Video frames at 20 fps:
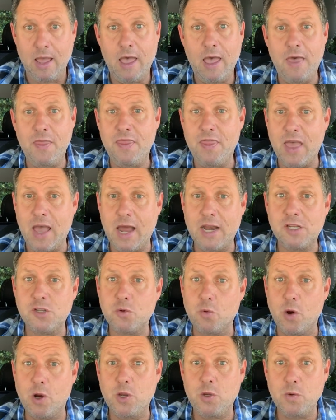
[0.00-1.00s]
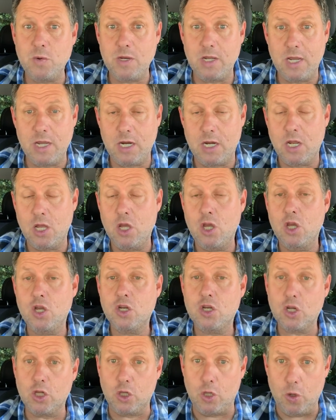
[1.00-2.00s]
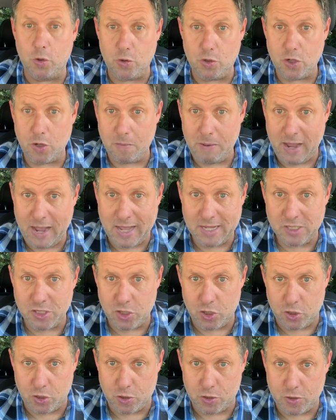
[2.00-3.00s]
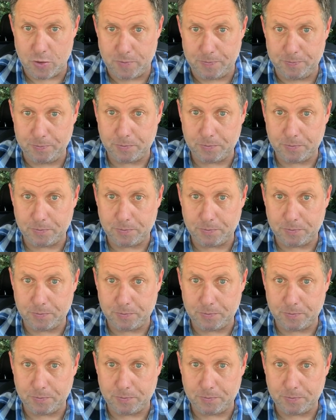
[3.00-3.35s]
and that is where you need to load your passengers.